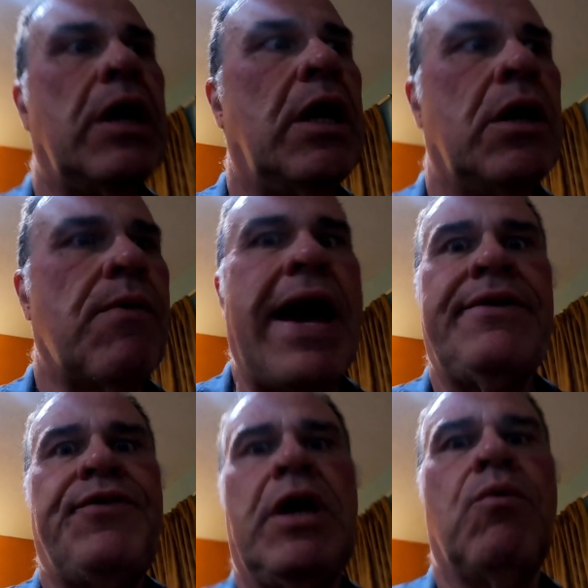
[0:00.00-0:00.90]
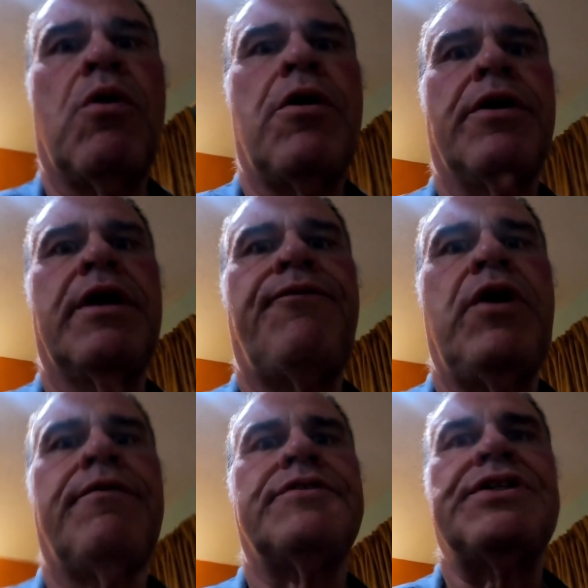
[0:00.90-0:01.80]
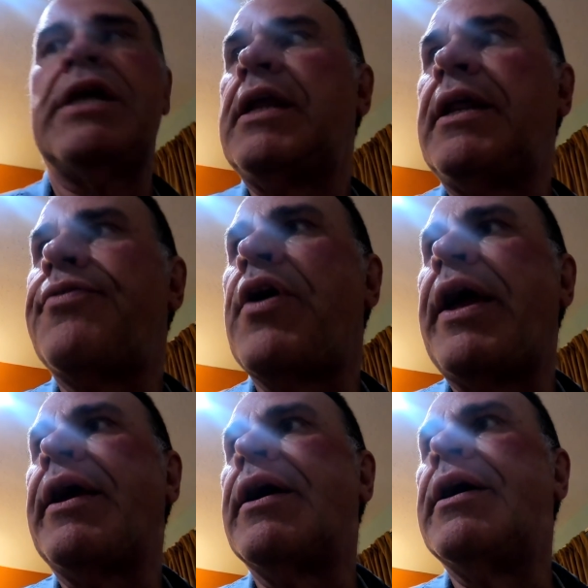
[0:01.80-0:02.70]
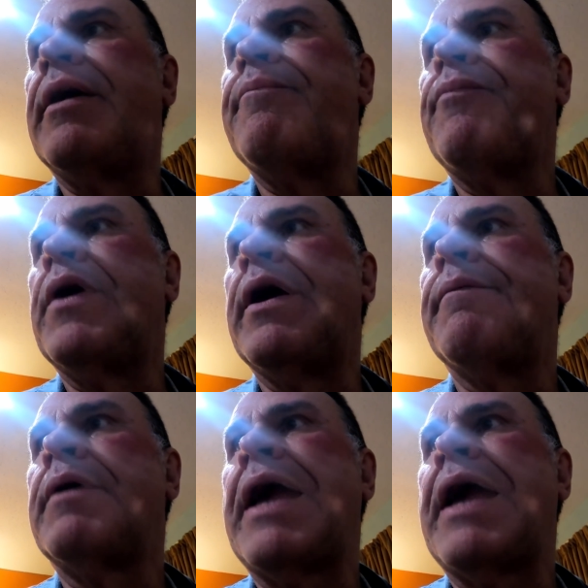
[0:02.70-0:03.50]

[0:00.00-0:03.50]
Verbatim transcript: Uh, right if you get work, if you ever send anything, uh, uh,